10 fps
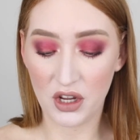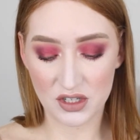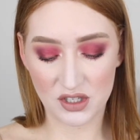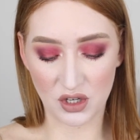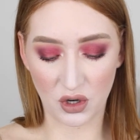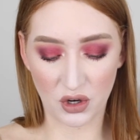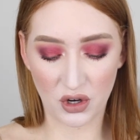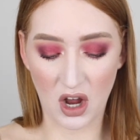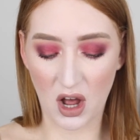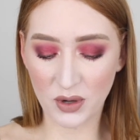
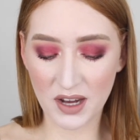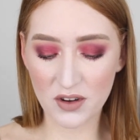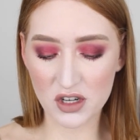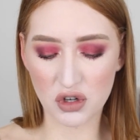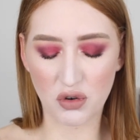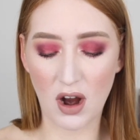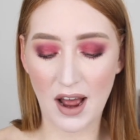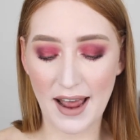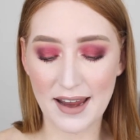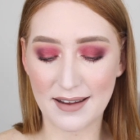So I'll give it a
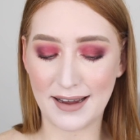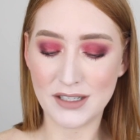try.